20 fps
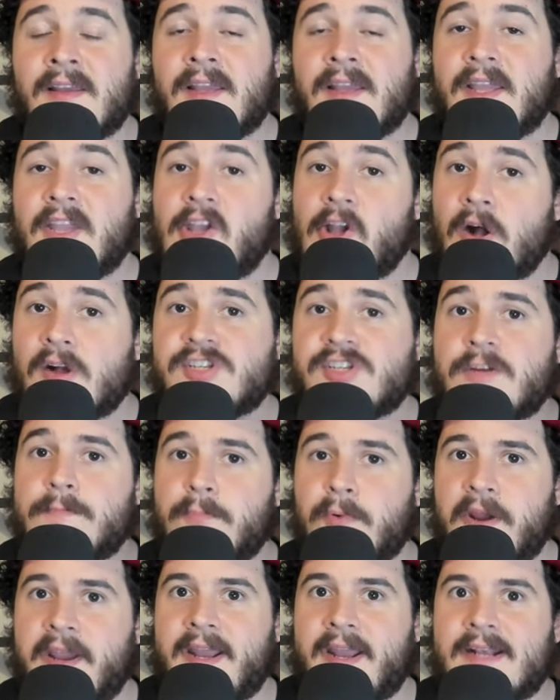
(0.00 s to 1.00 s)
He also
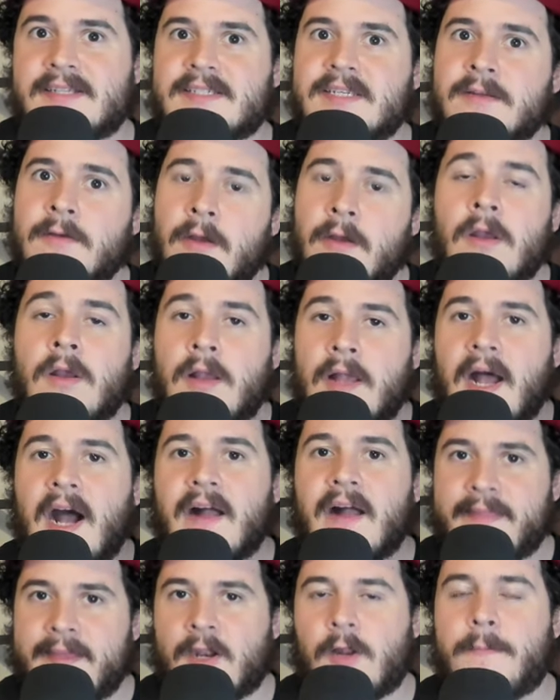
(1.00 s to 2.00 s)
brings a
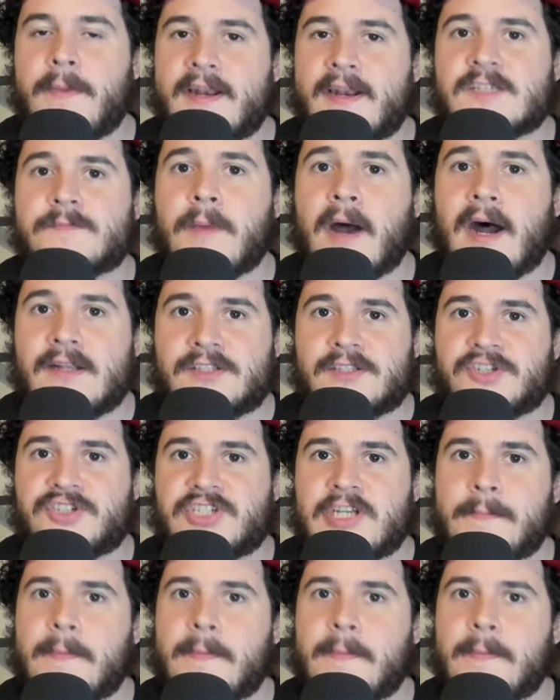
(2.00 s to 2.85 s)
little bit of sponsorship.